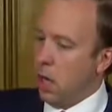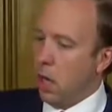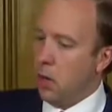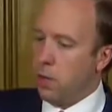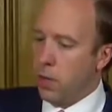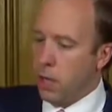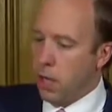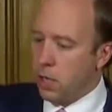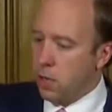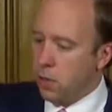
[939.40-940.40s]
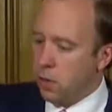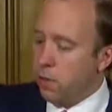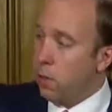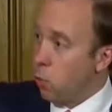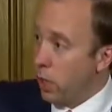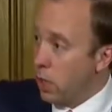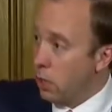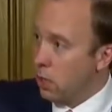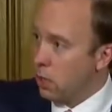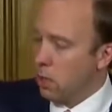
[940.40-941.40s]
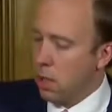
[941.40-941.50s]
over the last few weeks.